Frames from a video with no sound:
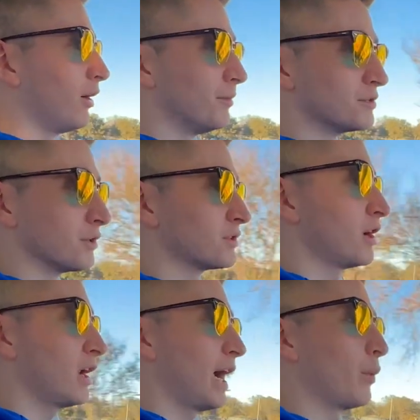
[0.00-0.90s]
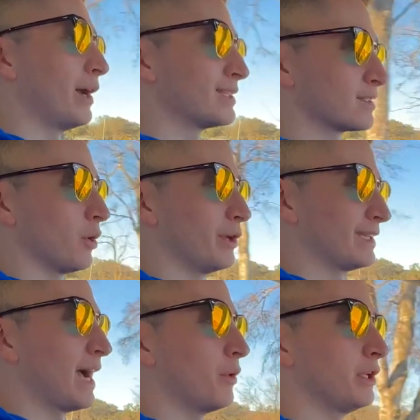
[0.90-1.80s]
So it's not highway, it's slowing
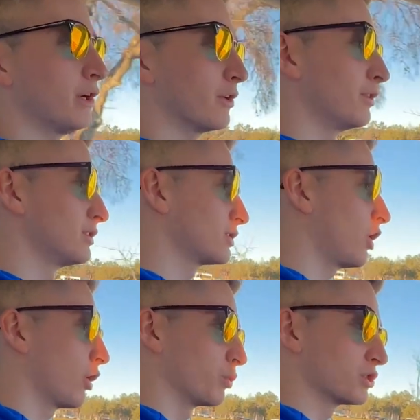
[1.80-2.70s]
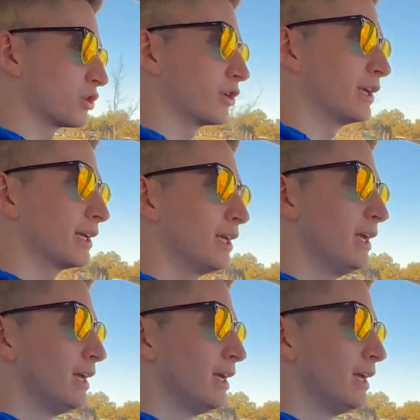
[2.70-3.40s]
down here. This car was turning.